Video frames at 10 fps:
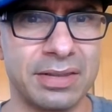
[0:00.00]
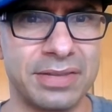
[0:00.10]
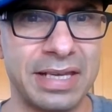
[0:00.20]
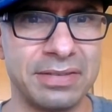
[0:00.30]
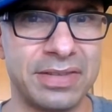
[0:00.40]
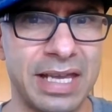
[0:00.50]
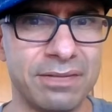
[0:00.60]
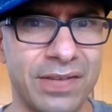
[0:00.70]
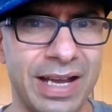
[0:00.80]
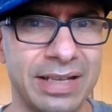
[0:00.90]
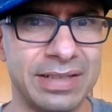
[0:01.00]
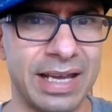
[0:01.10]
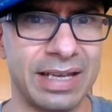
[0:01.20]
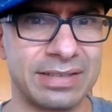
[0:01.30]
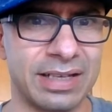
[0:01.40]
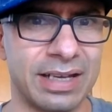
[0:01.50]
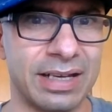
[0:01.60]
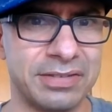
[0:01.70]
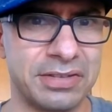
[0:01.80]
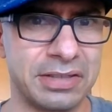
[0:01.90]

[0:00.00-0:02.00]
they they find that uh,